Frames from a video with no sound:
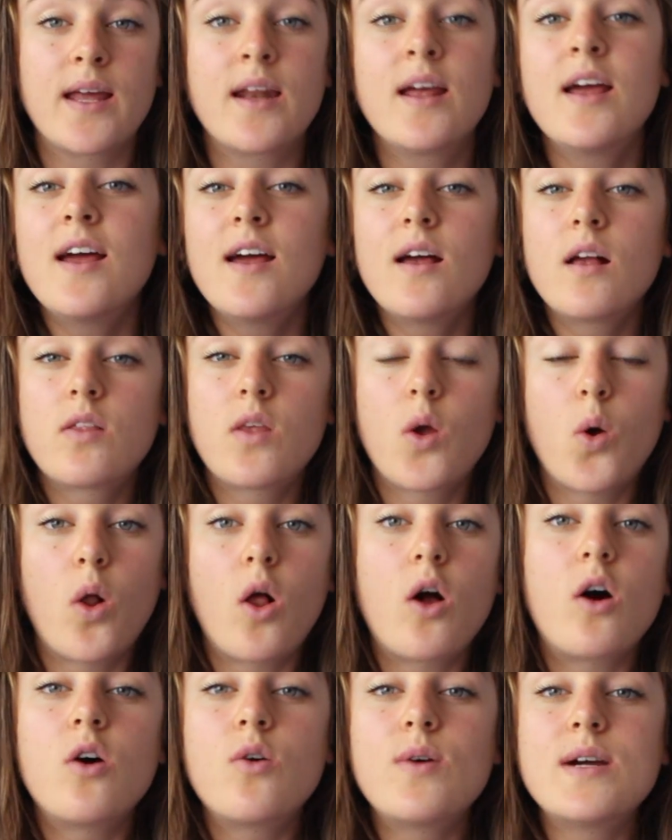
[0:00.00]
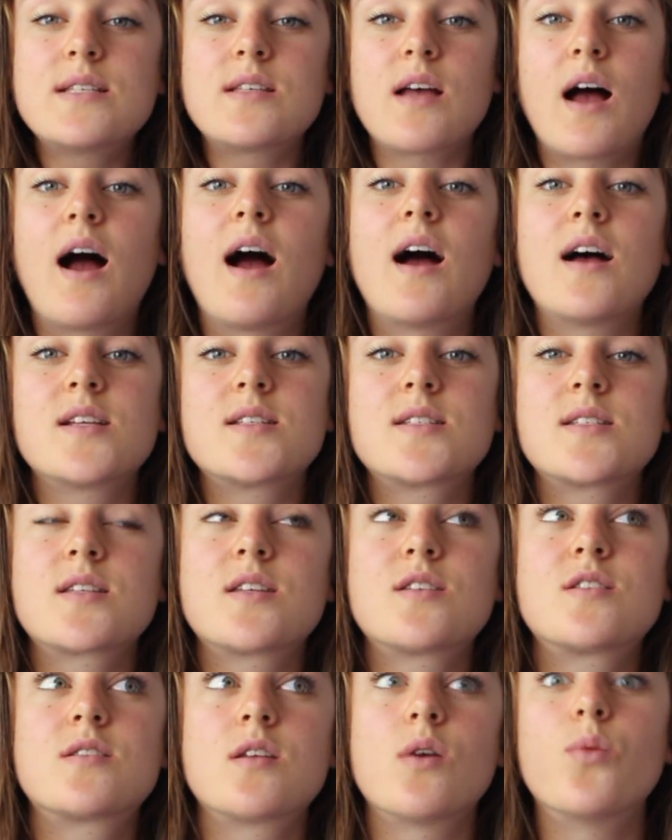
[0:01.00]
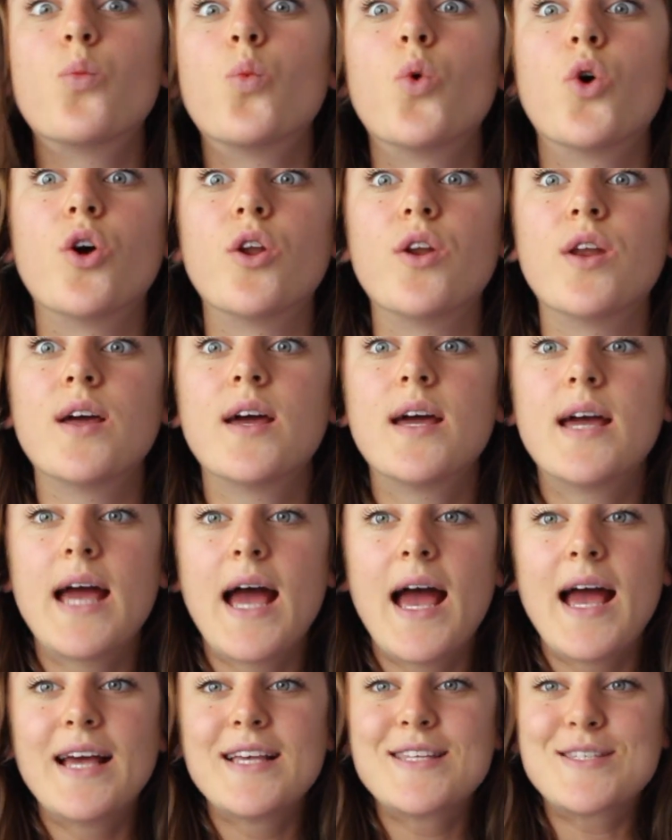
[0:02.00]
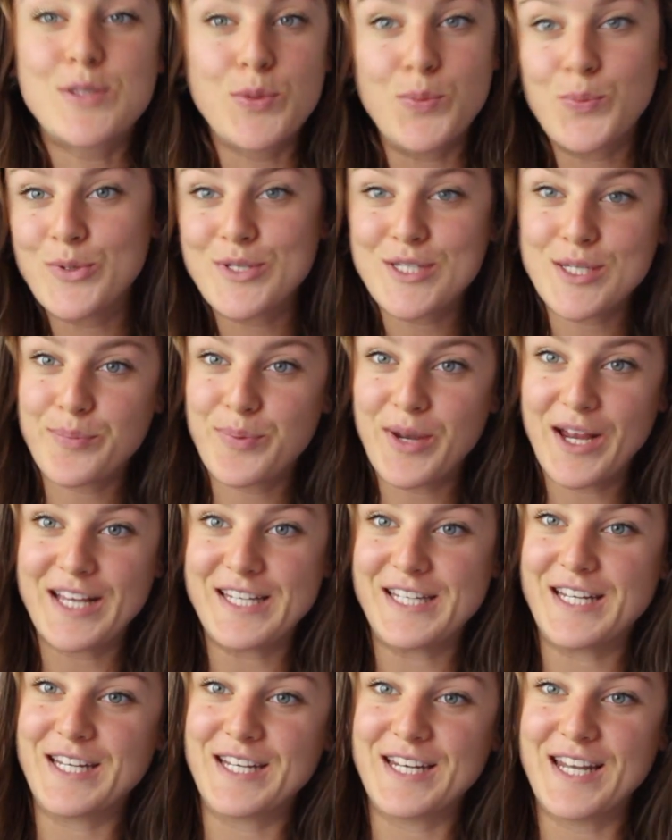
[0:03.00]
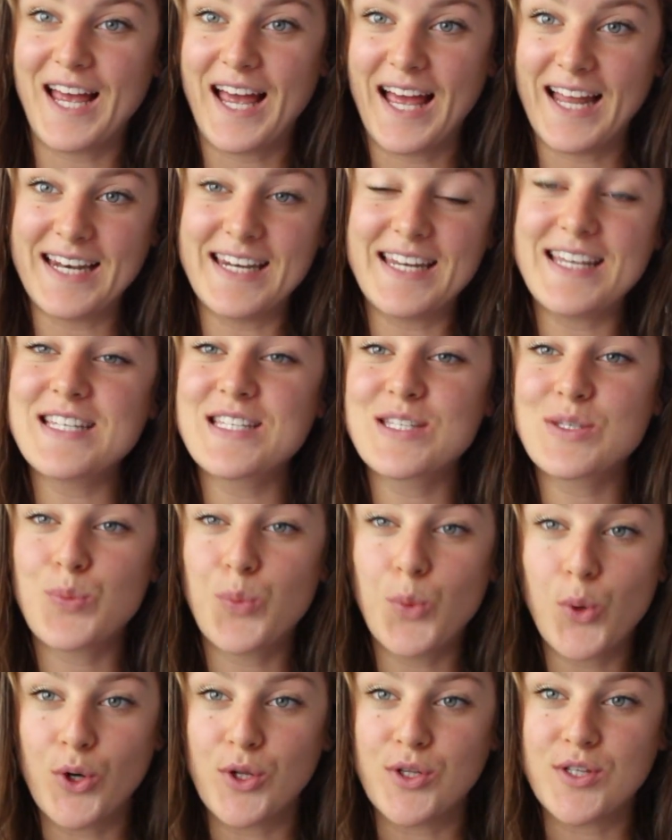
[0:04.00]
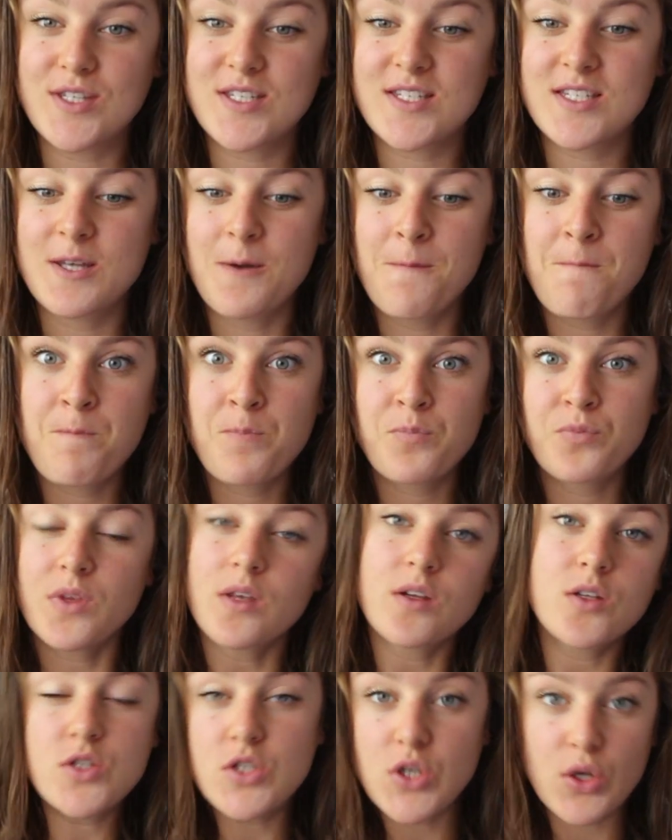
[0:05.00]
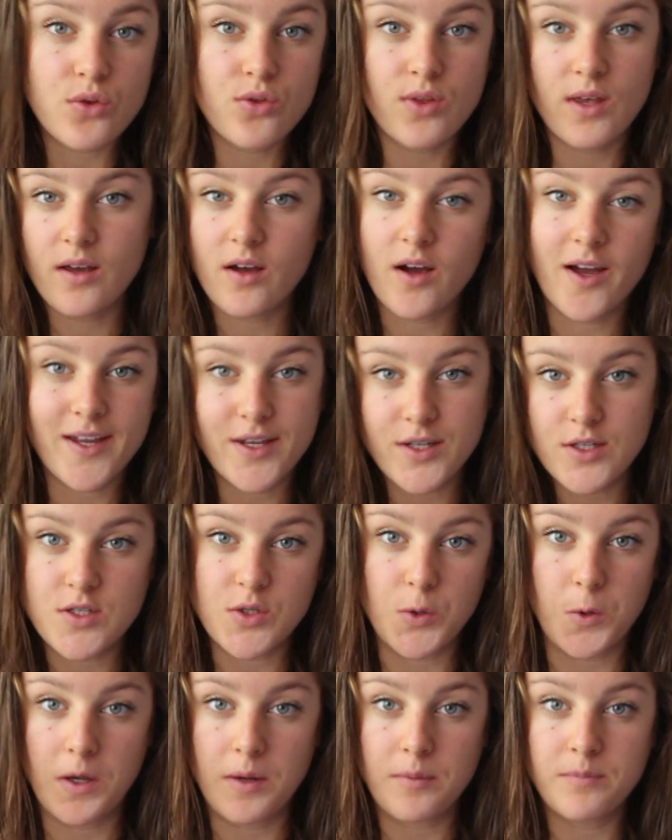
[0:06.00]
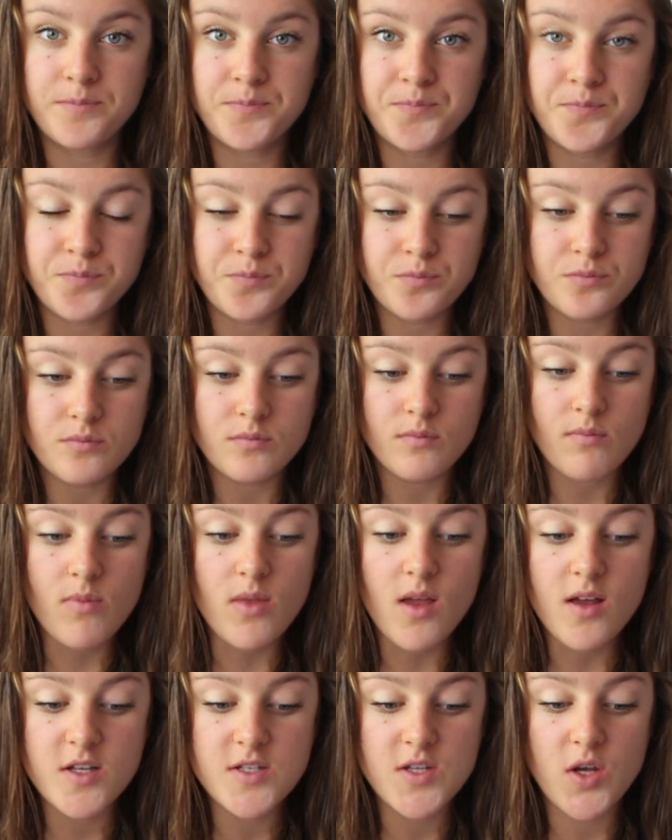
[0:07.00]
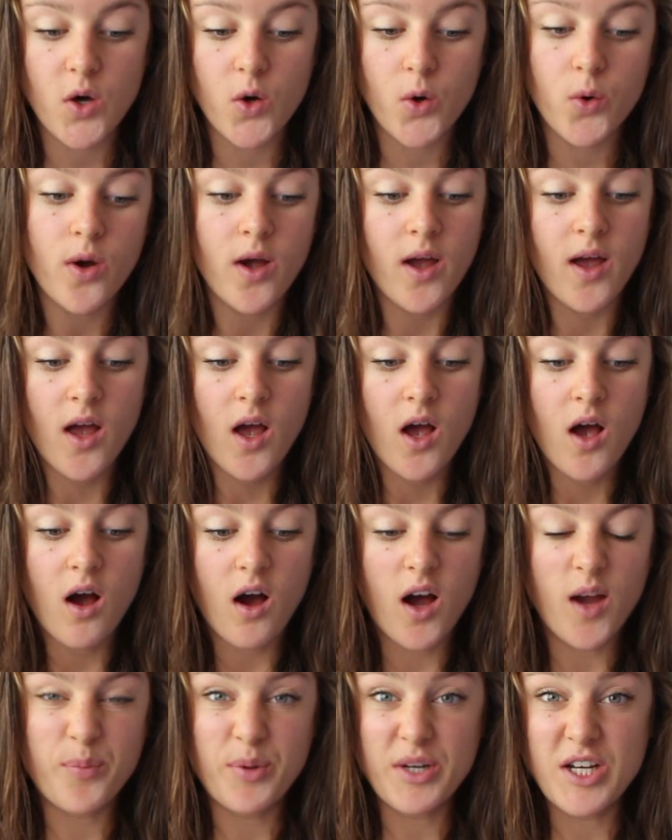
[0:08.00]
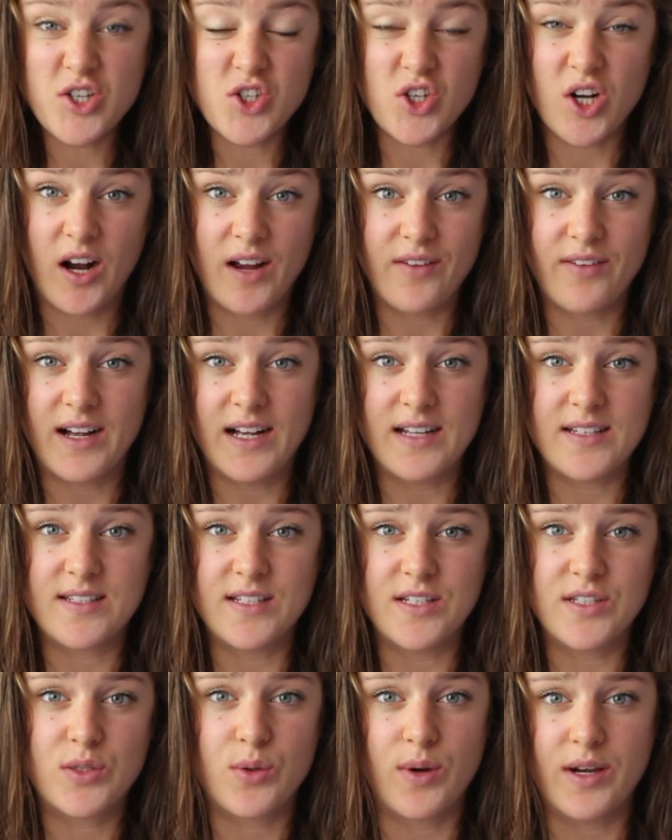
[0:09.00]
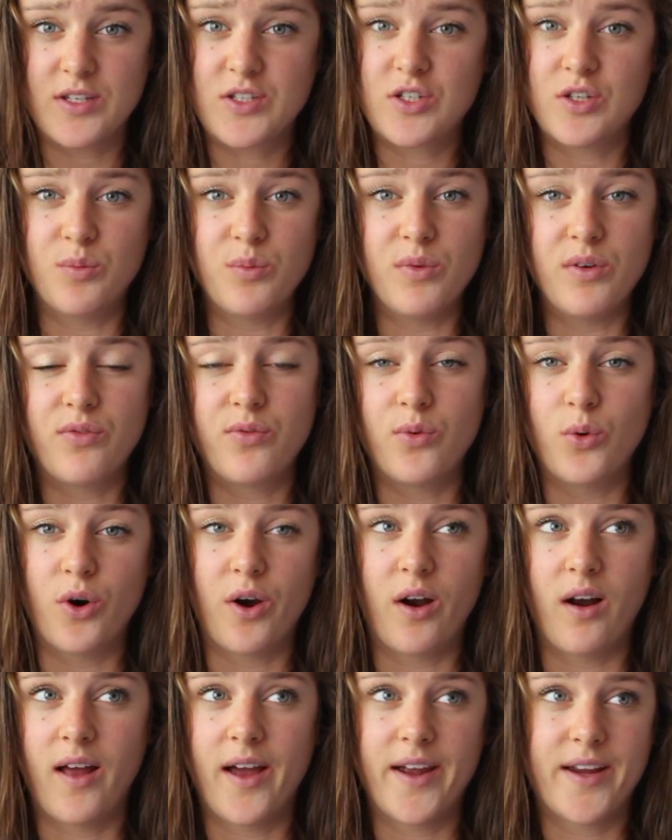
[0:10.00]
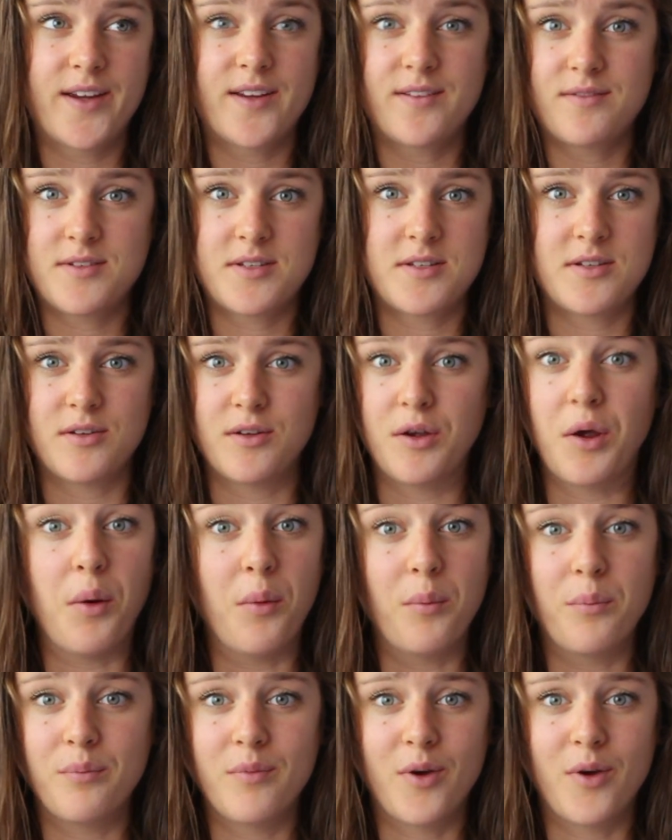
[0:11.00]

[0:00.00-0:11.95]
it. They will always ask someone's opinion at least once, do you think I could do it? So I'm pretty sure I've asked this question before, like to